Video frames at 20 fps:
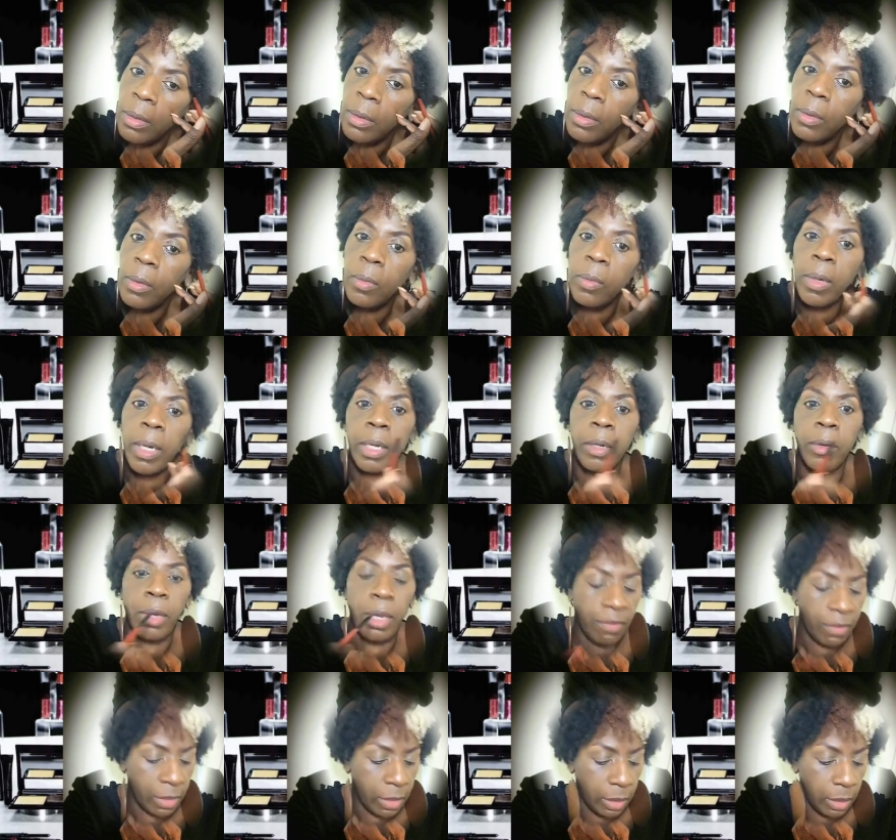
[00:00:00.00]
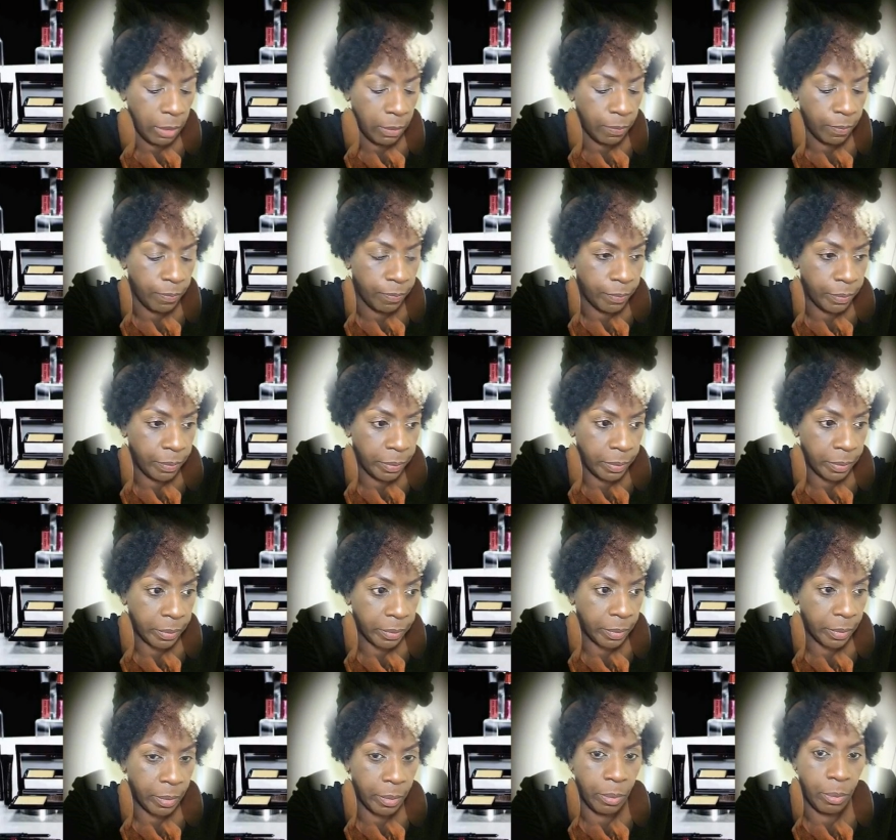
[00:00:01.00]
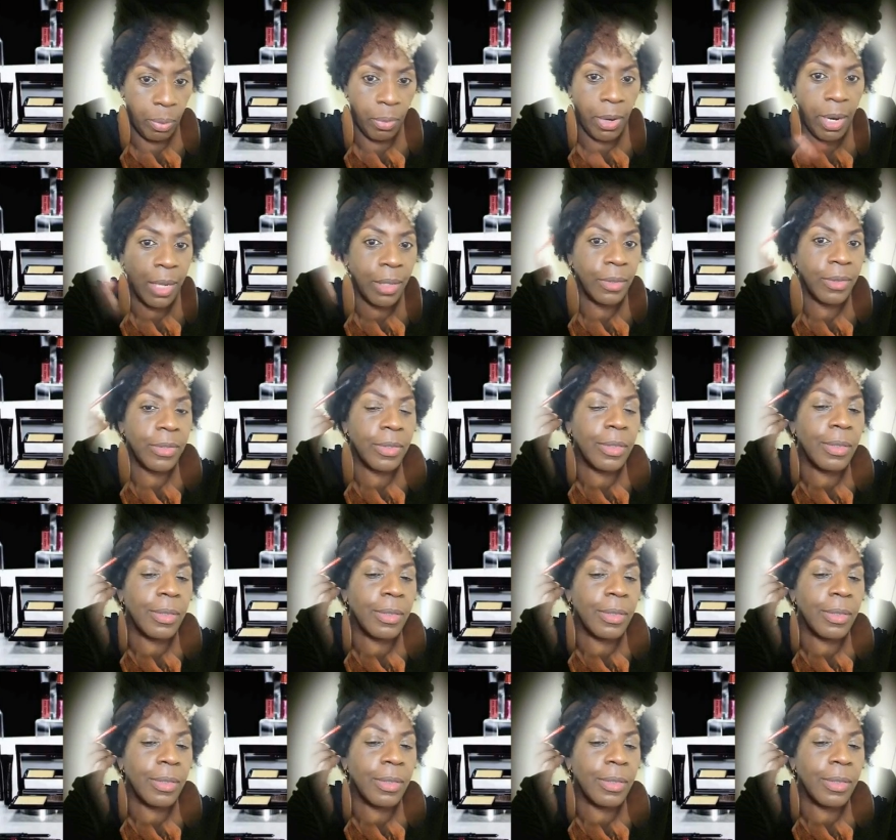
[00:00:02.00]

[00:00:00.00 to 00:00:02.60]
where I don't have any brows.